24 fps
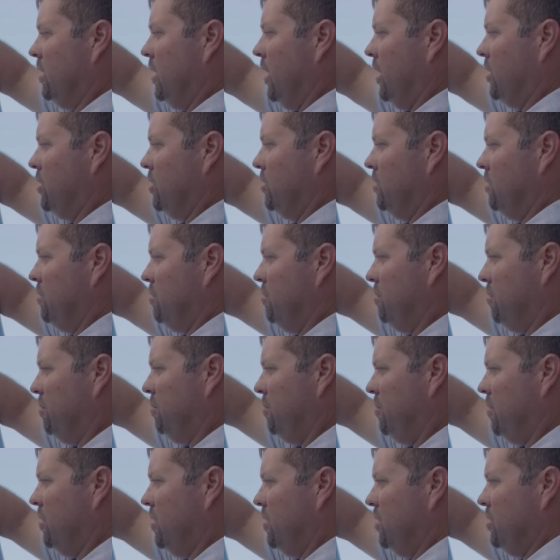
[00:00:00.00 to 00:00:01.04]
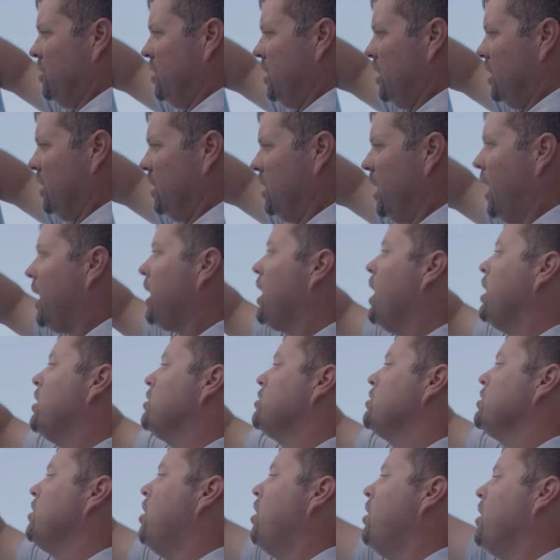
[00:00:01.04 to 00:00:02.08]
And get that kind
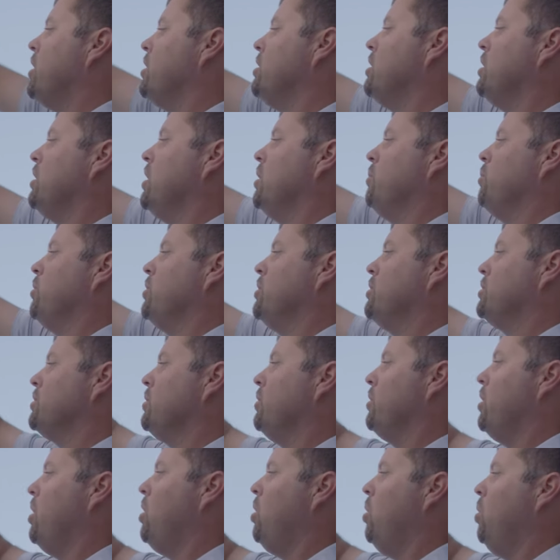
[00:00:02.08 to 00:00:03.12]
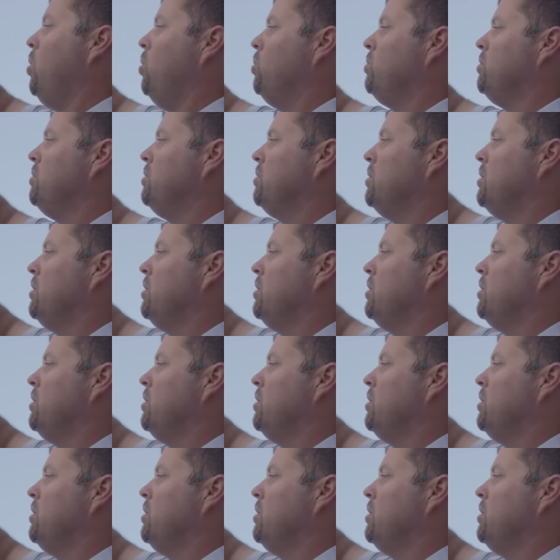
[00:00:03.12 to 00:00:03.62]
of started. Then we're just going to hold